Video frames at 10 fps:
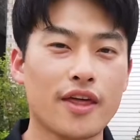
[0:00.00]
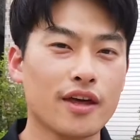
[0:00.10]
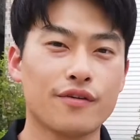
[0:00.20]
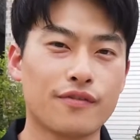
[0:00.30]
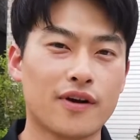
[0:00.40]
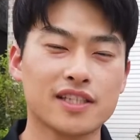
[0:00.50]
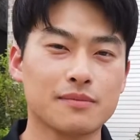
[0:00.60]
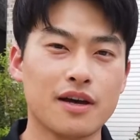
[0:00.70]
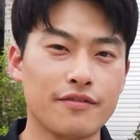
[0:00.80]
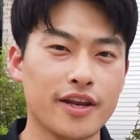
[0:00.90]
Thank you for
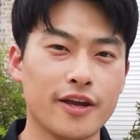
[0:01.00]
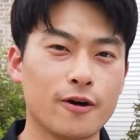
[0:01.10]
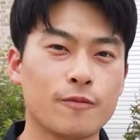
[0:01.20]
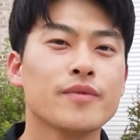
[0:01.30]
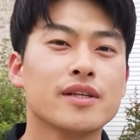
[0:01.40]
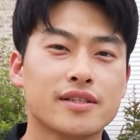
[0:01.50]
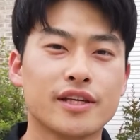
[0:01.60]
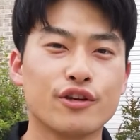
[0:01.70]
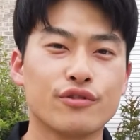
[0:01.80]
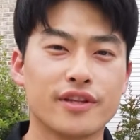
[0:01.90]
watching my video.
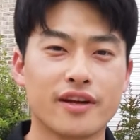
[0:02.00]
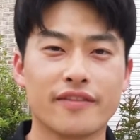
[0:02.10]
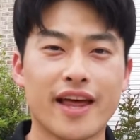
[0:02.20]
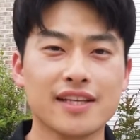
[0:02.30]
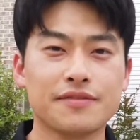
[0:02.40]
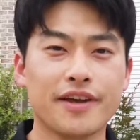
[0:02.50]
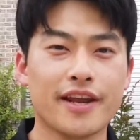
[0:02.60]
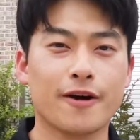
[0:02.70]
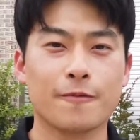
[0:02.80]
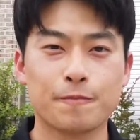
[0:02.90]
See you in the next
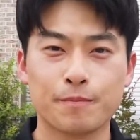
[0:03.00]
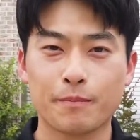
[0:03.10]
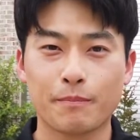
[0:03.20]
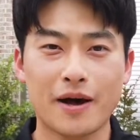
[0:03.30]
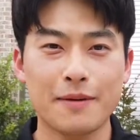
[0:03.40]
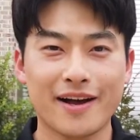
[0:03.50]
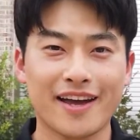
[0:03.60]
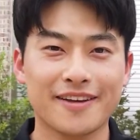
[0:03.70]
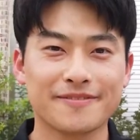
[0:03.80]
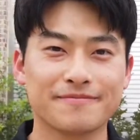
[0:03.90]
video. Bye bye.